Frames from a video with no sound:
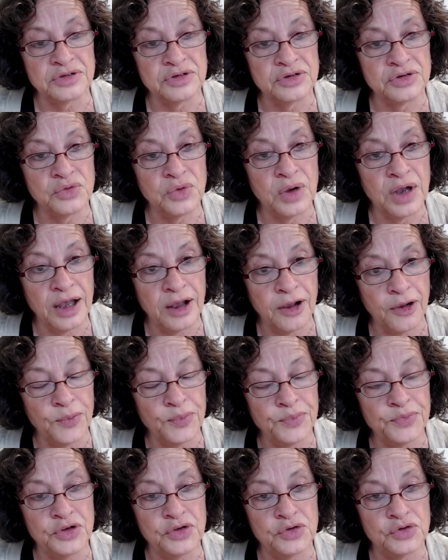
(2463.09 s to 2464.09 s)
to
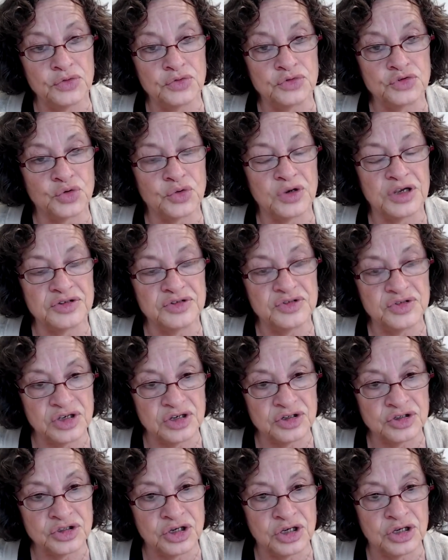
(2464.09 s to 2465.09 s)
help you
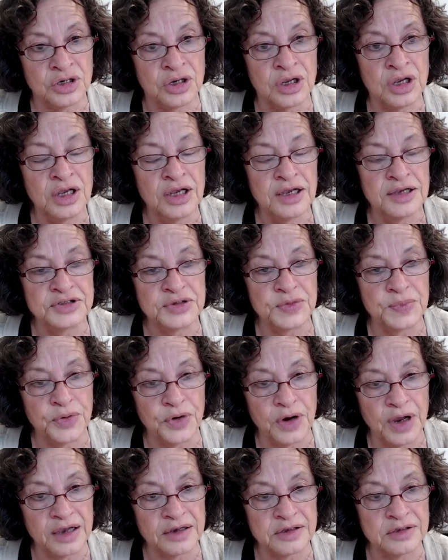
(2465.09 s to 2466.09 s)
transition to
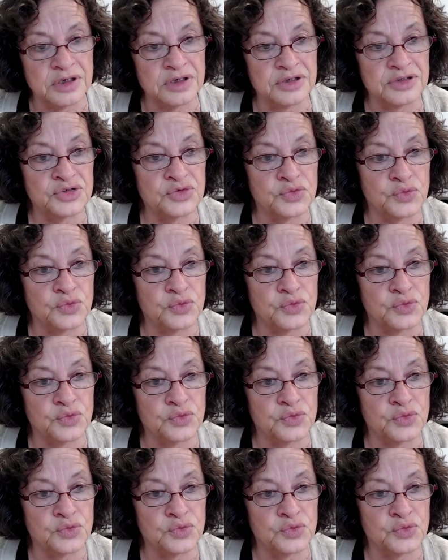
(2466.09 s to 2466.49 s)
practice.